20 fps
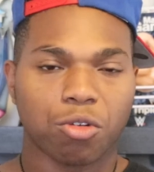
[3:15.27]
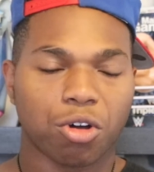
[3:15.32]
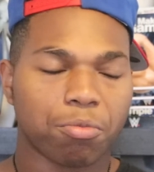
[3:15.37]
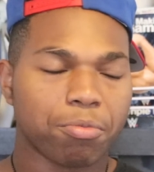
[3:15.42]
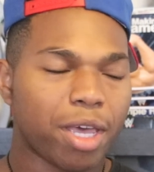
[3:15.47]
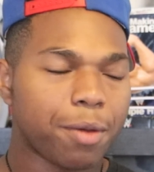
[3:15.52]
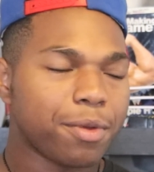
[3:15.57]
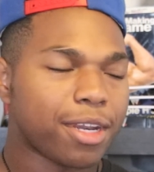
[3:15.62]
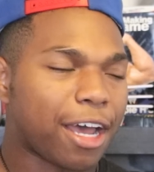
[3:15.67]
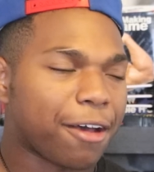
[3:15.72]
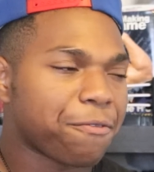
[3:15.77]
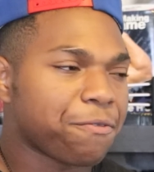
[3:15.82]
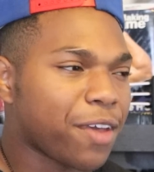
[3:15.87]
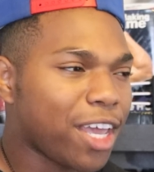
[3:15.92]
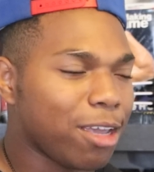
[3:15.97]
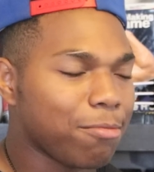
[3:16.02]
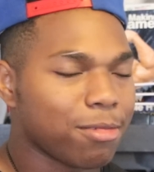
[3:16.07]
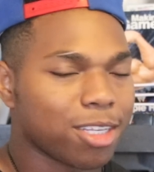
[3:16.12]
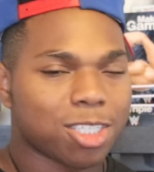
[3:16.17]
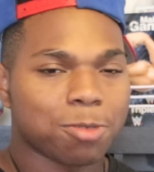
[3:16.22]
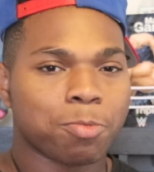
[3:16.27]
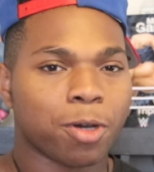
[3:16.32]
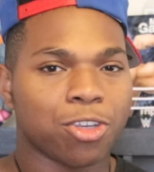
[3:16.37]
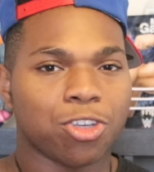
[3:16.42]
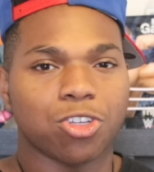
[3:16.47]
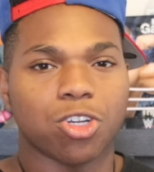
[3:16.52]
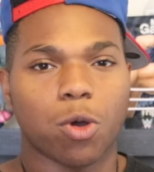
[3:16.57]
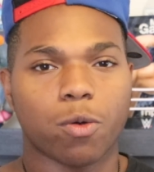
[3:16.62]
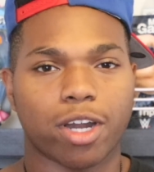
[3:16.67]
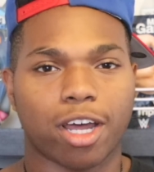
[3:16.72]
Well, maybe not famous, but
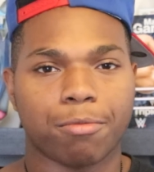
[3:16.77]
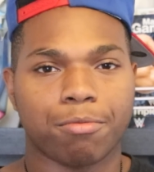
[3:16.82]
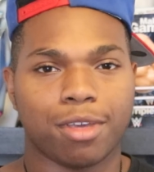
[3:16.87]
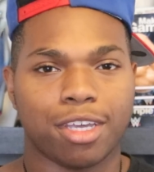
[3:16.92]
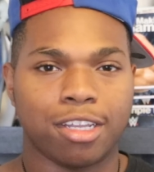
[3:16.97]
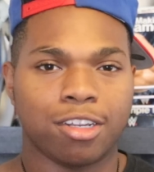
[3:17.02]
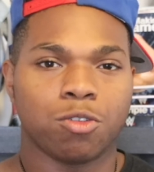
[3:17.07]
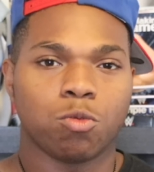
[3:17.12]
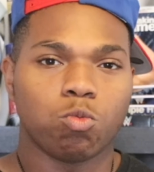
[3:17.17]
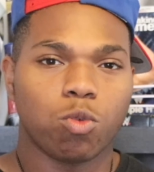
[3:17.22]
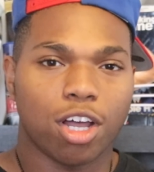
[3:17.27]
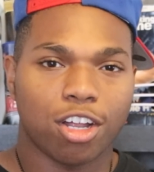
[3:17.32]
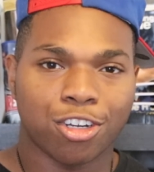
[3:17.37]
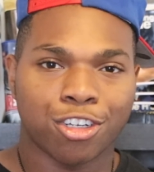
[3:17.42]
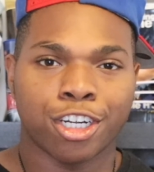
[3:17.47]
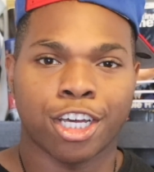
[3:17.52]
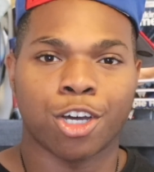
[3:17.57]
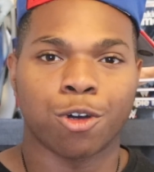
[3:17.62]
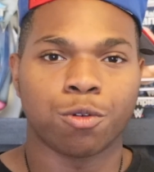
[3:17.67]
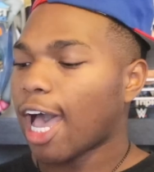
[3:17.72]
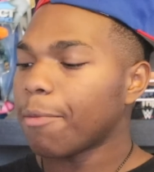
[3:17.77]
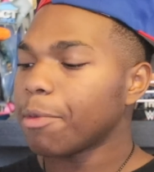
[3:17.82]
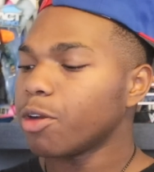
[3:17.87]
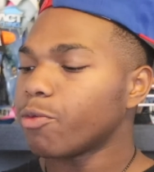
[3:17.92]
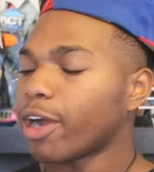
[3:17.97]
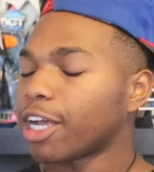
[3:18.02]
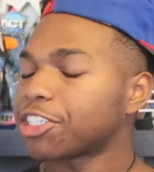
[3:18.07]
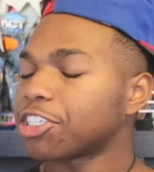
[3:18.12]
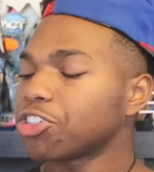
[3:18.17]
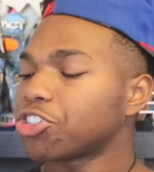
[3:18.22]
you know what I mean. Well no. How many
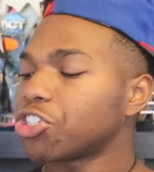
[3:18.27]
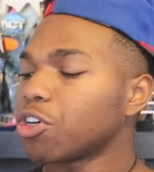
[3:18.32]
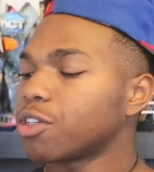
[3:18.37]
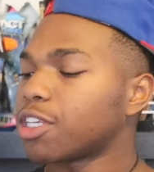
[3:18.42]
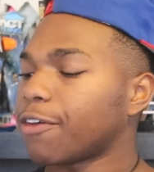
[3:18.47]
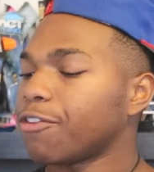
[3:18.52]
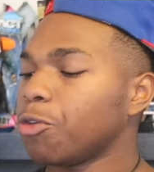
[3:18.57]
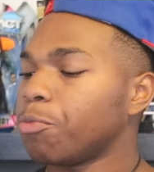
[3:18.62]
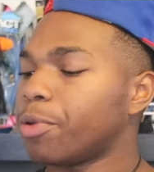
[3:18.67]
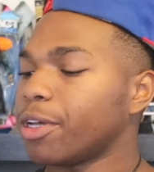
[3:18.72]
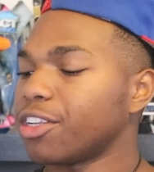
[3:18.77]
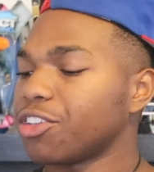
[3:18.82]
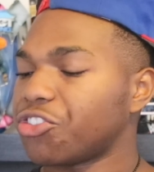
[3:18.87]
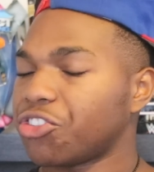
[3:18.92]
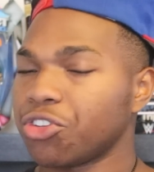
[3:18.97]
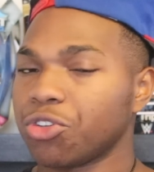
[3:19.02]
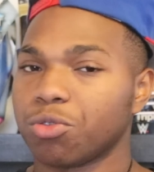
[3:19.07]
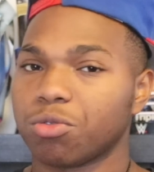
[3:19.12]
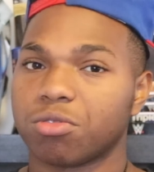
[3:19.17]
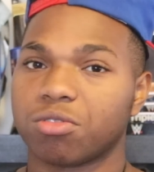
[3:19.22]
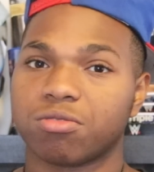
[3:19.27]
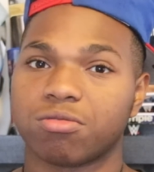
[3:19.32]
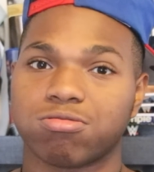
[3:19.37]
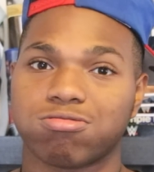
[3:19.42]
wrestling shows have you been to?